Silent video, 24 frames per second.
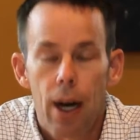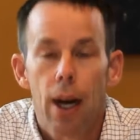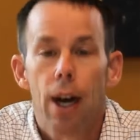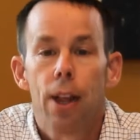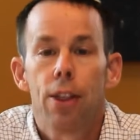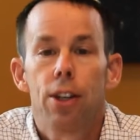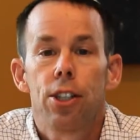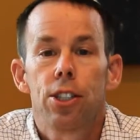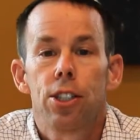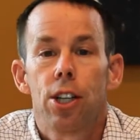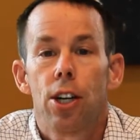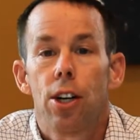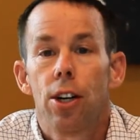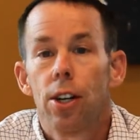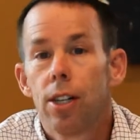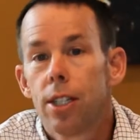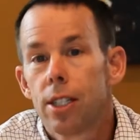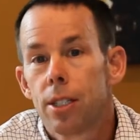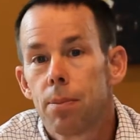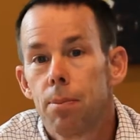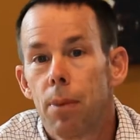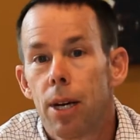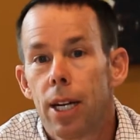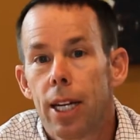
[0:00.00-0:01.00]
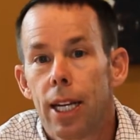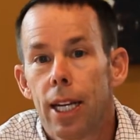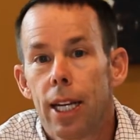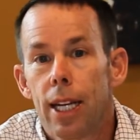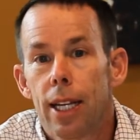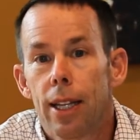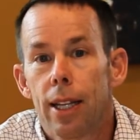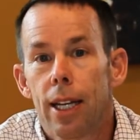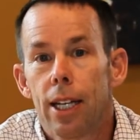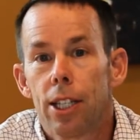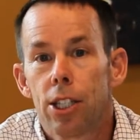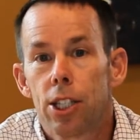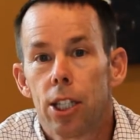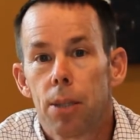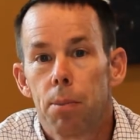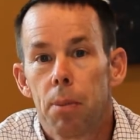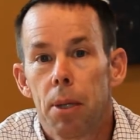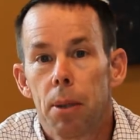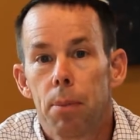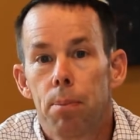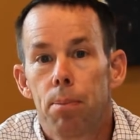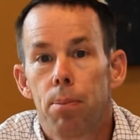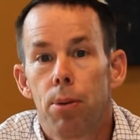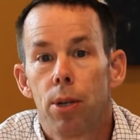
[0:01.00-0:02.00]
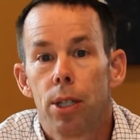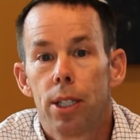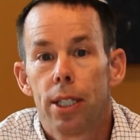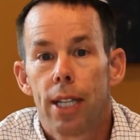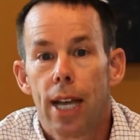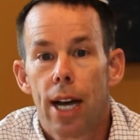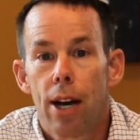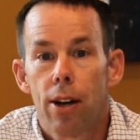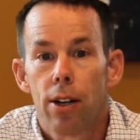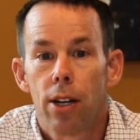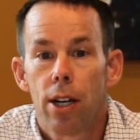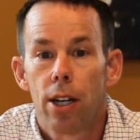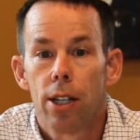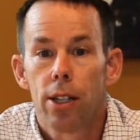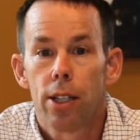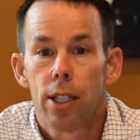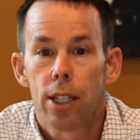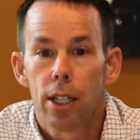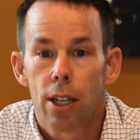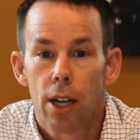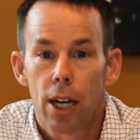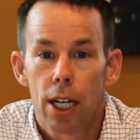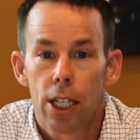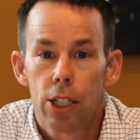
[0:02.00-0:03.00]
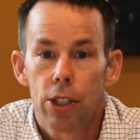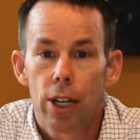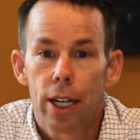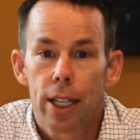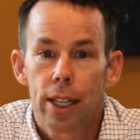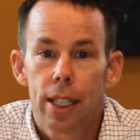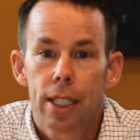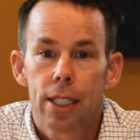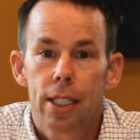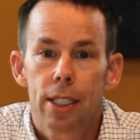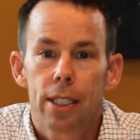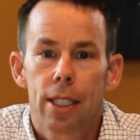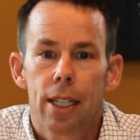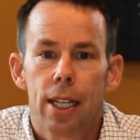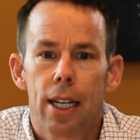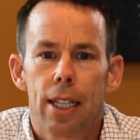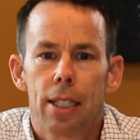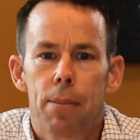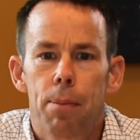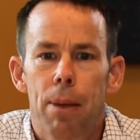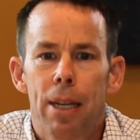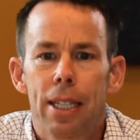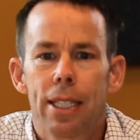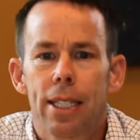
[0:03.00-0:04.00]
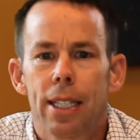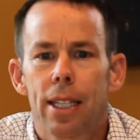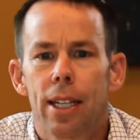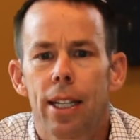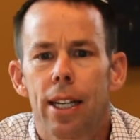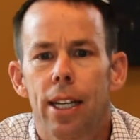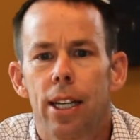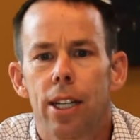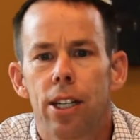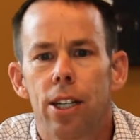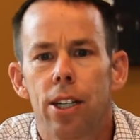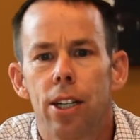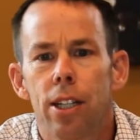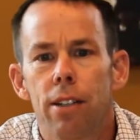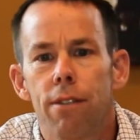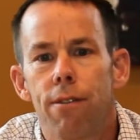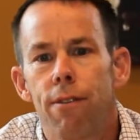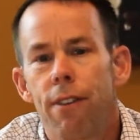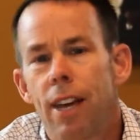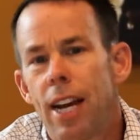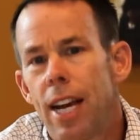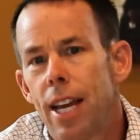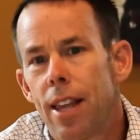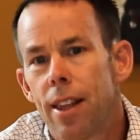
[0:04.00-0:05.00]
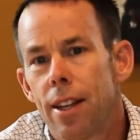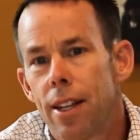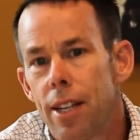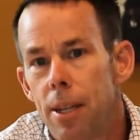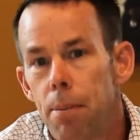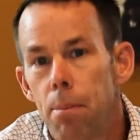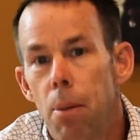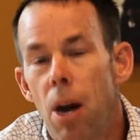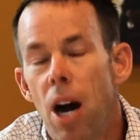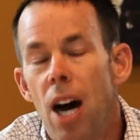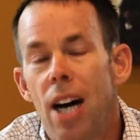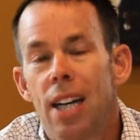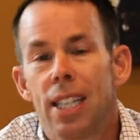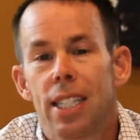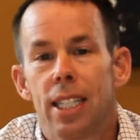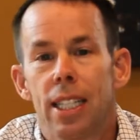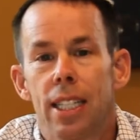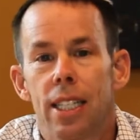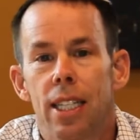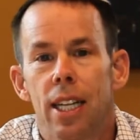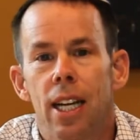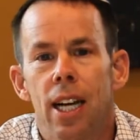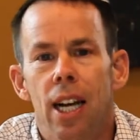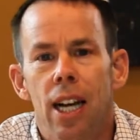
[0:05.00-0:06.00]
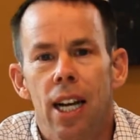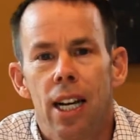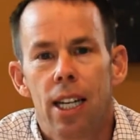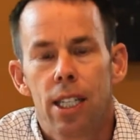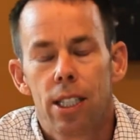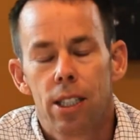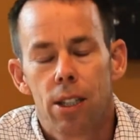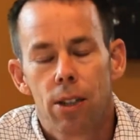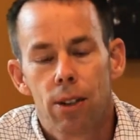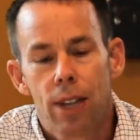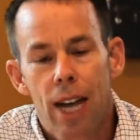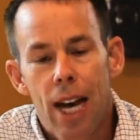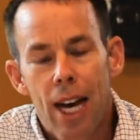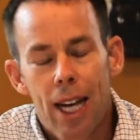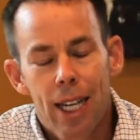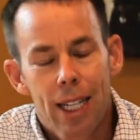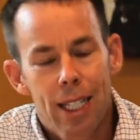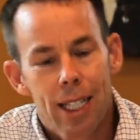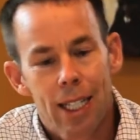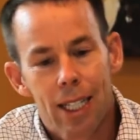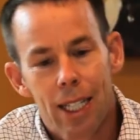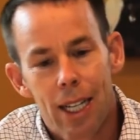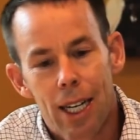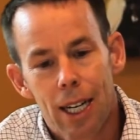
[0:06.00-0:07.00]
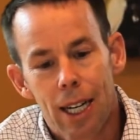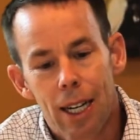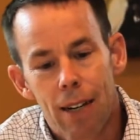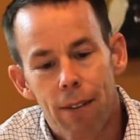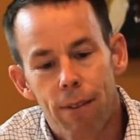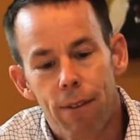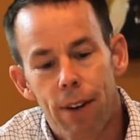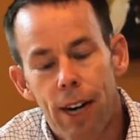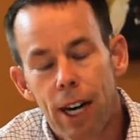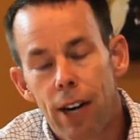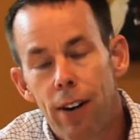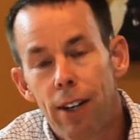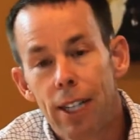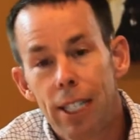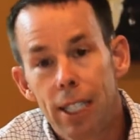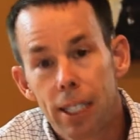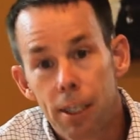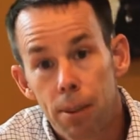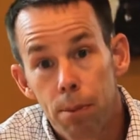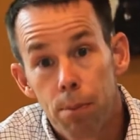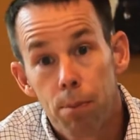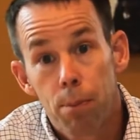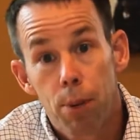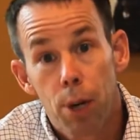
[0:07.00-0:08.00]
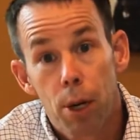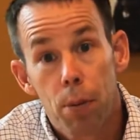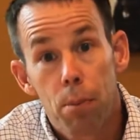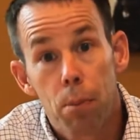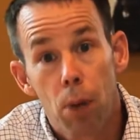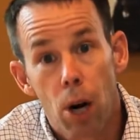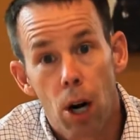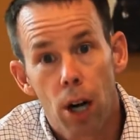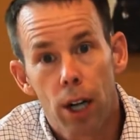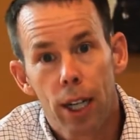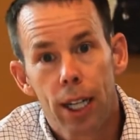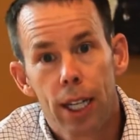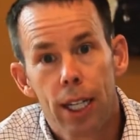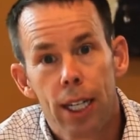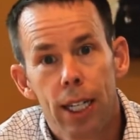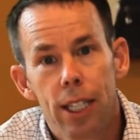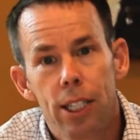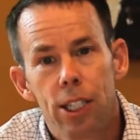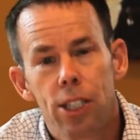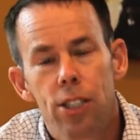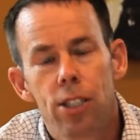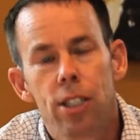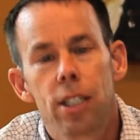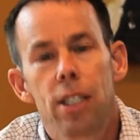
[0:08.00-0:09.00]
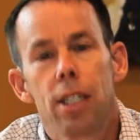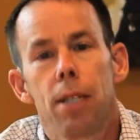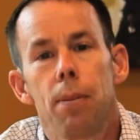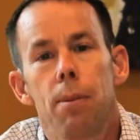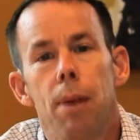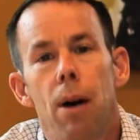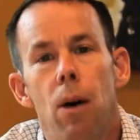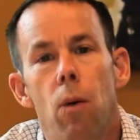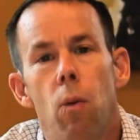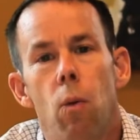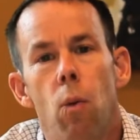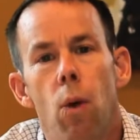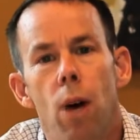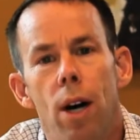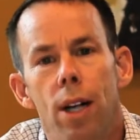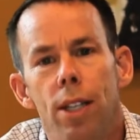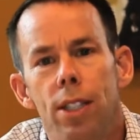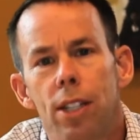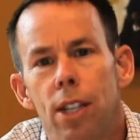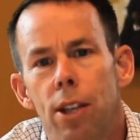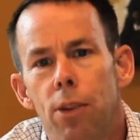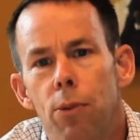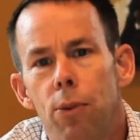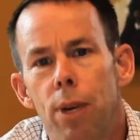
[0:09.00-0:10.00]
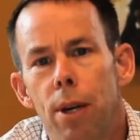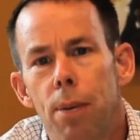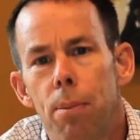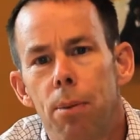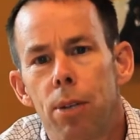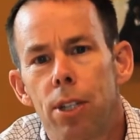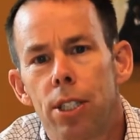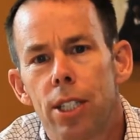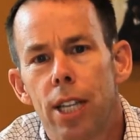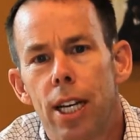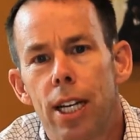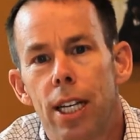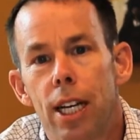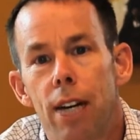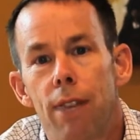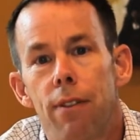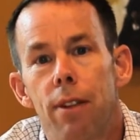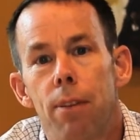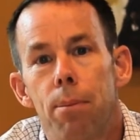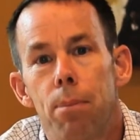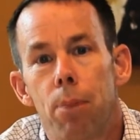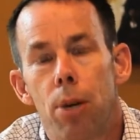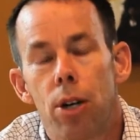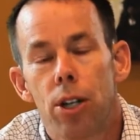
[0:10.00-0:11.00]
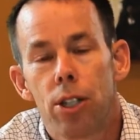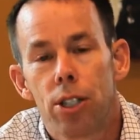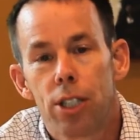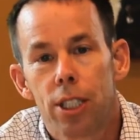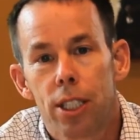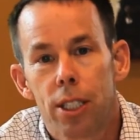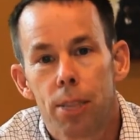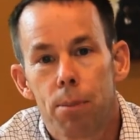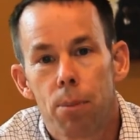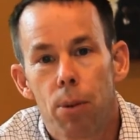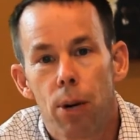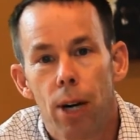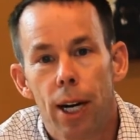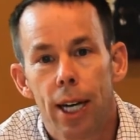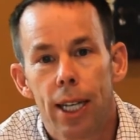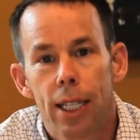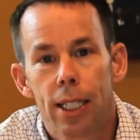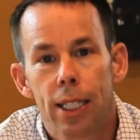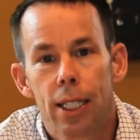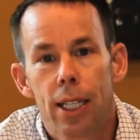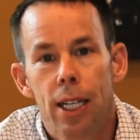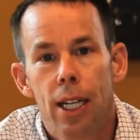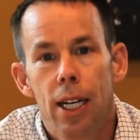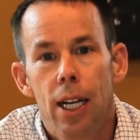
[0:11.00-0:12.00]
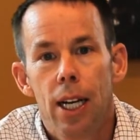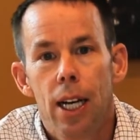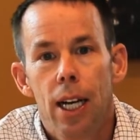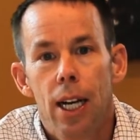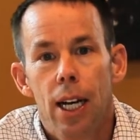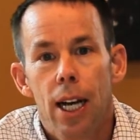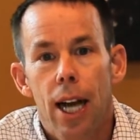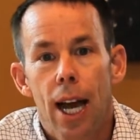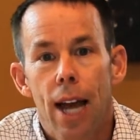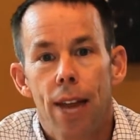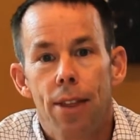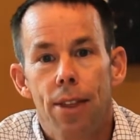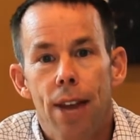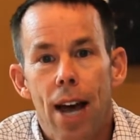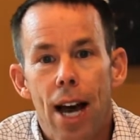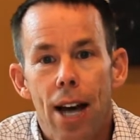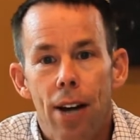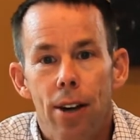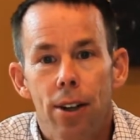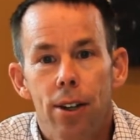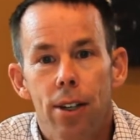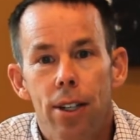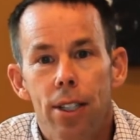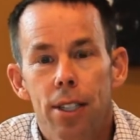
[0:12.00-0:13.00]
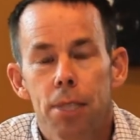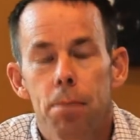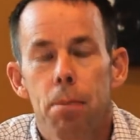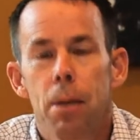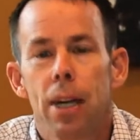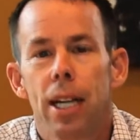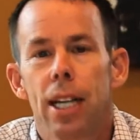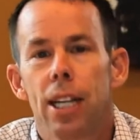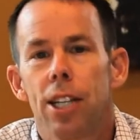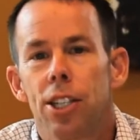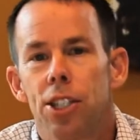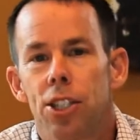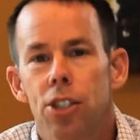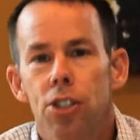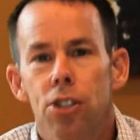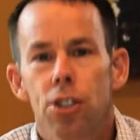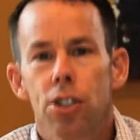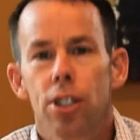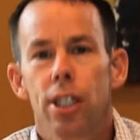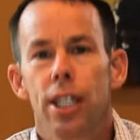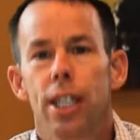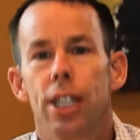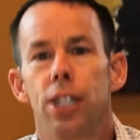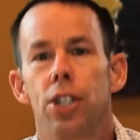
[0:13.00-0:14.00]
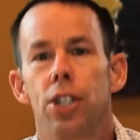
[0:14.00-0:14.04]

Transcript: there's earnest money that should be put down on the contract. It's basically a good faith deposit. So that varies per market, and it's usually about 1 to 3% of the purchase price. And that earnest money is usually